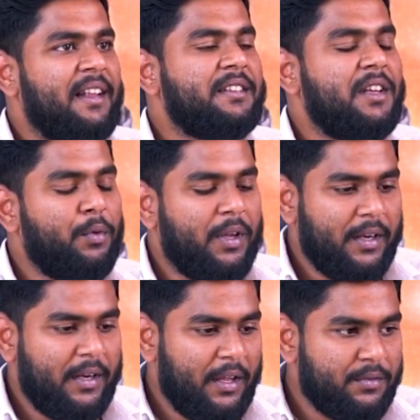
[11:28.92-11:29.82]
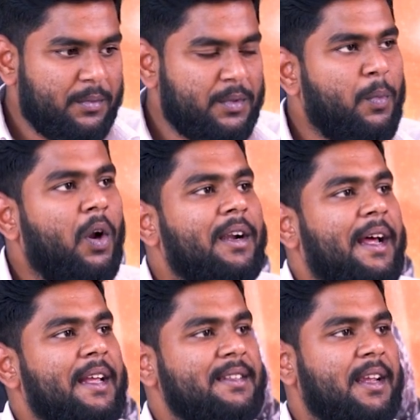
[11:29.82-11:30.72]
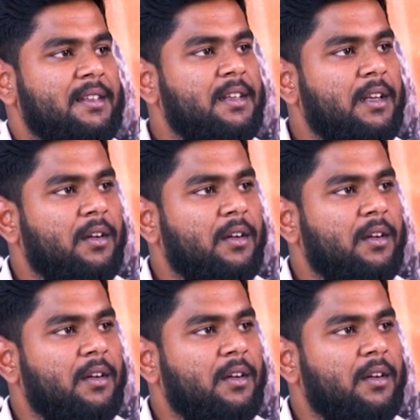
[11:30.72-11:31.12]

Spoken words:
Actually, we can have some small task actually